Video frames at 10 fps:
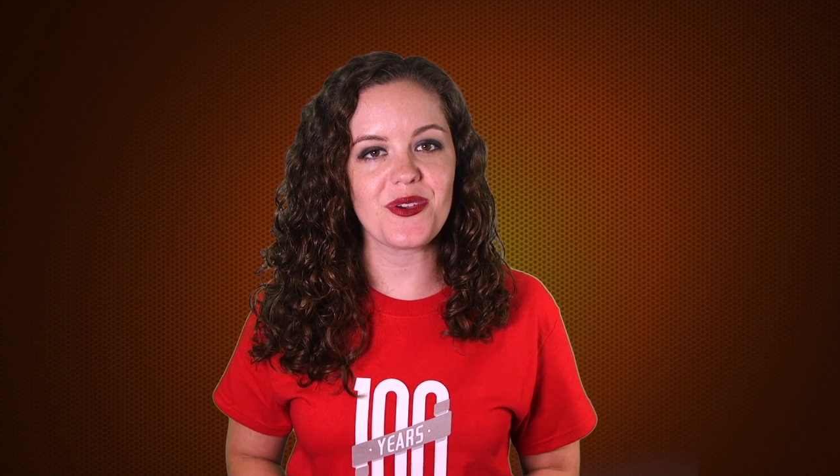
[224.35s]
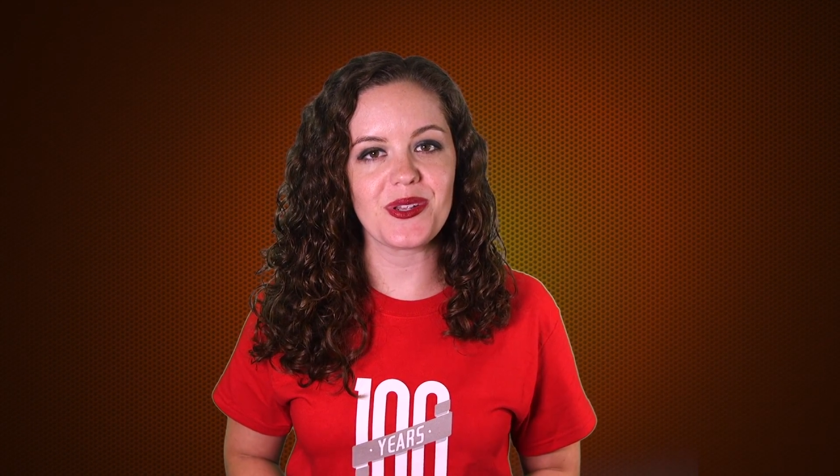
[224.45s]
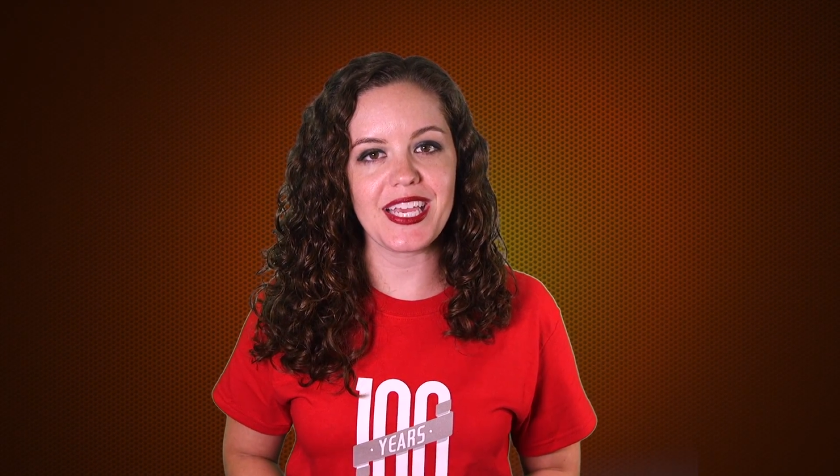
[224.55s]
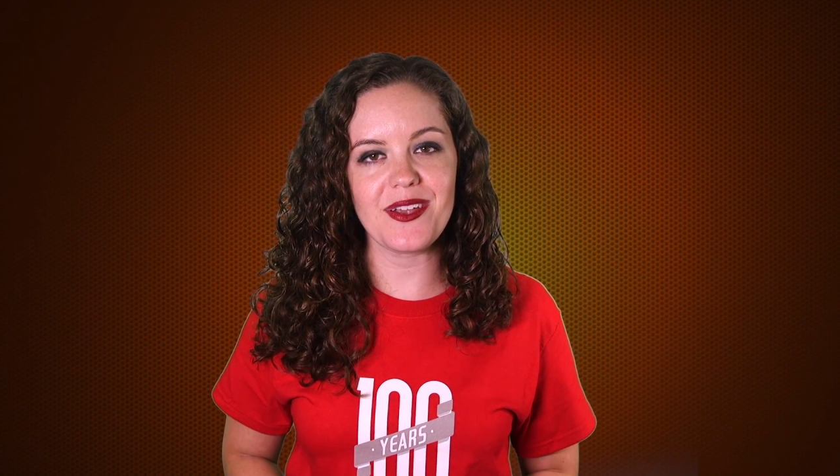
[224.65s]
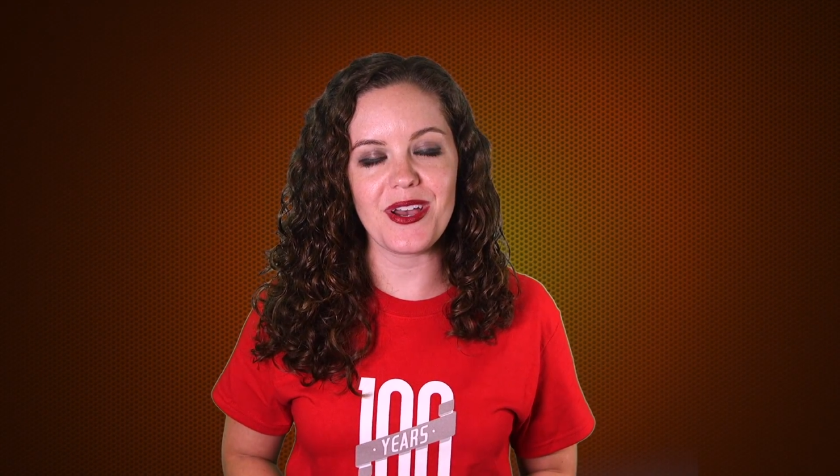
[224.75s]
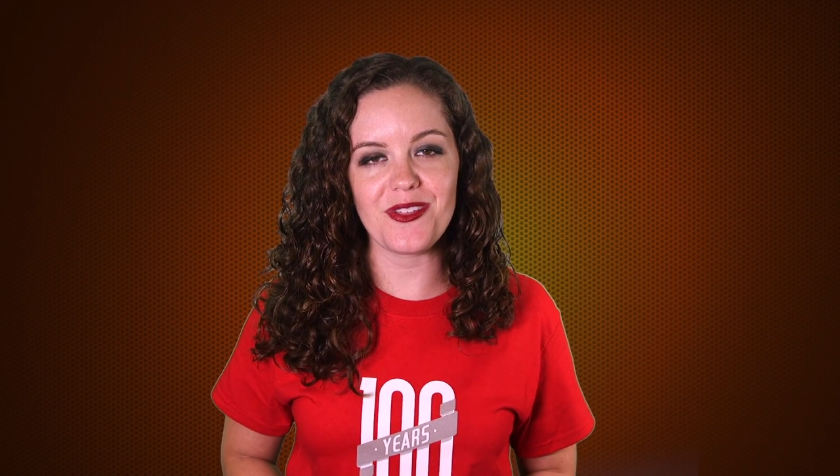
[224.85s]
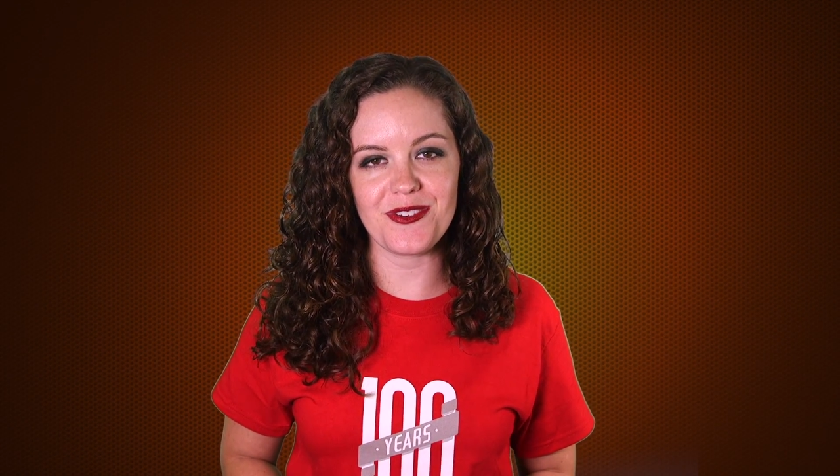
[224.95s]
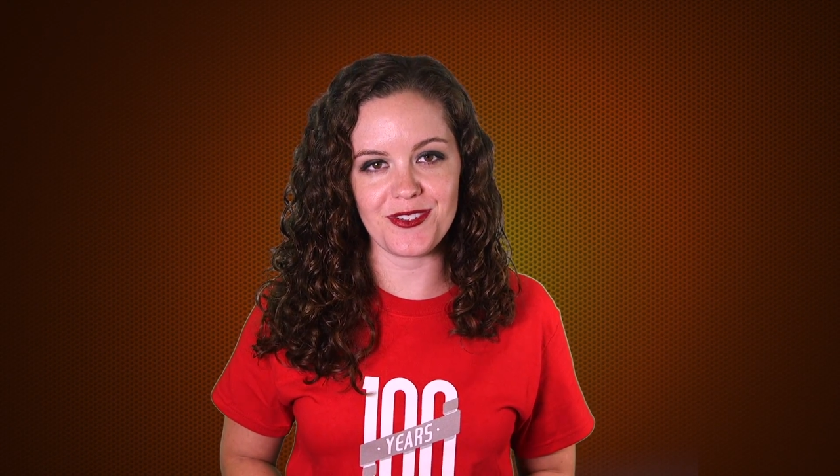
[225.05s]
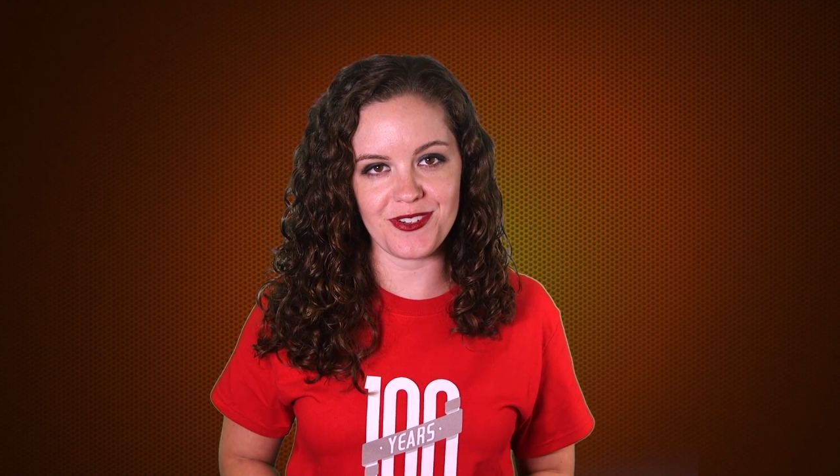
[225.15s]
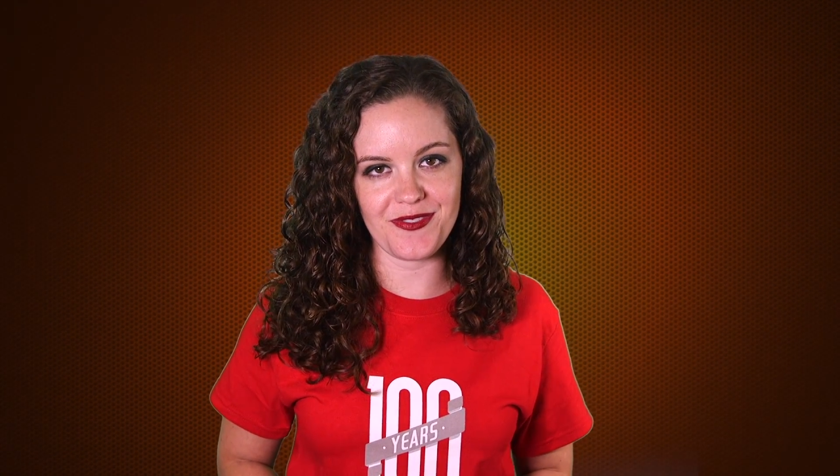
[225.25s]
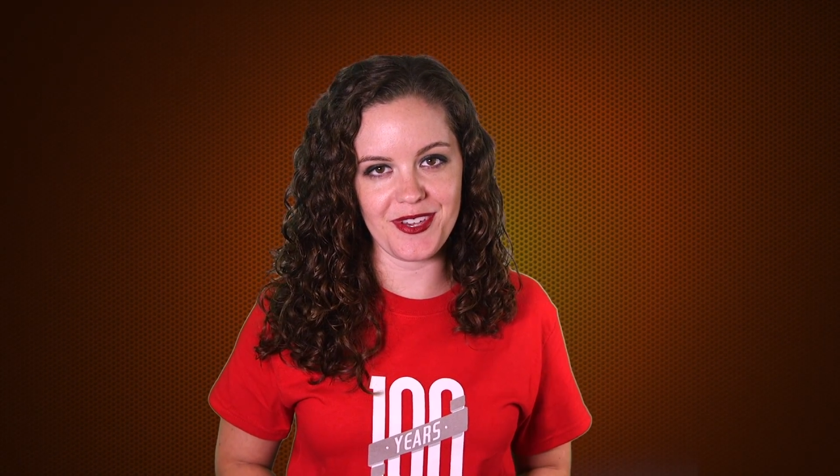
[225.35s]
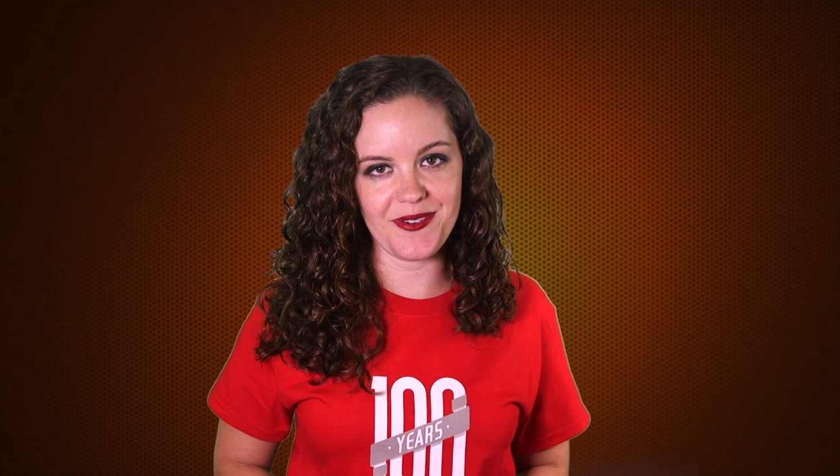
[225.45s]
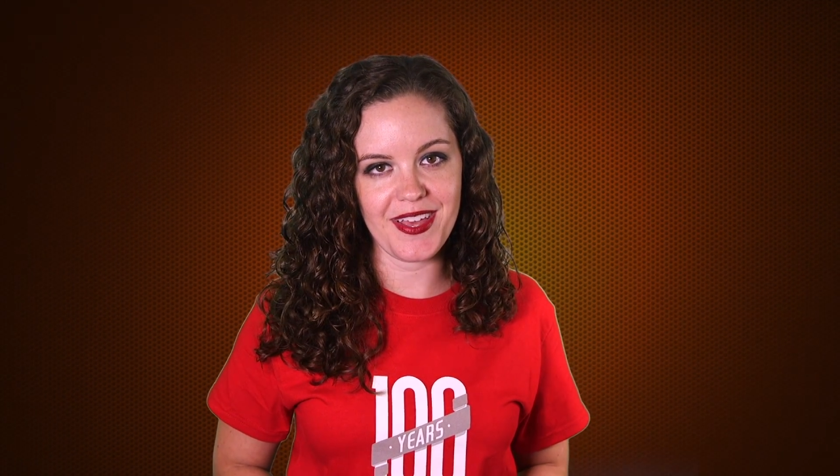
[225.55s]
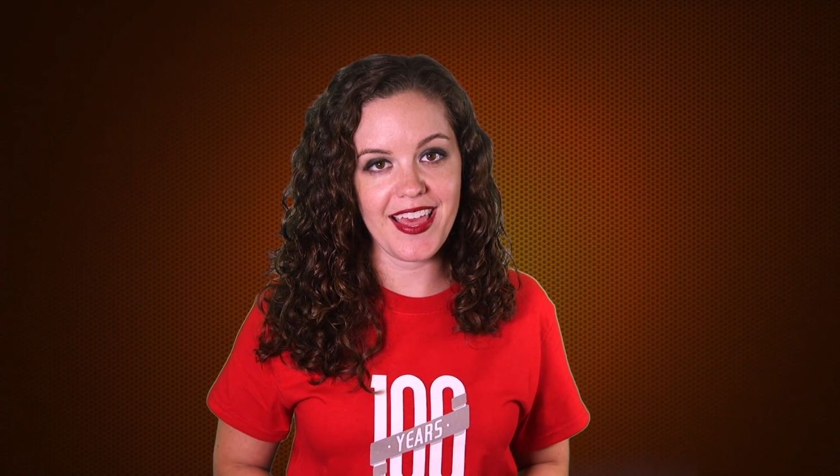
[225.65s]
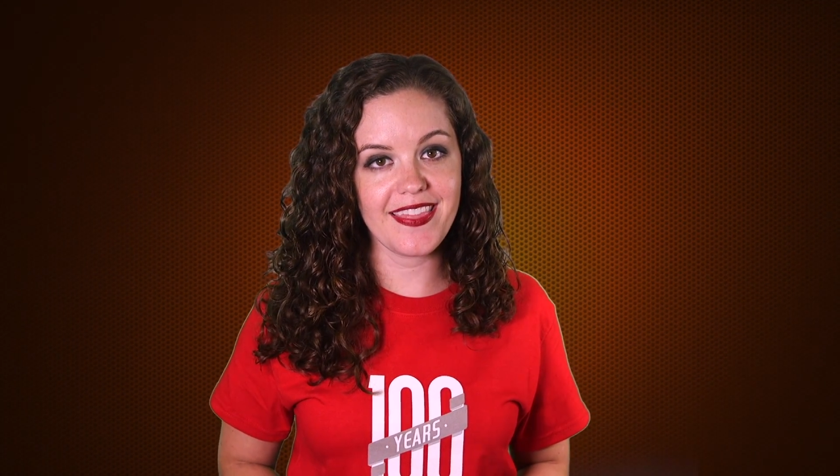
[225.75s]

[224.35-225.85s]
the Orlando Health News Review.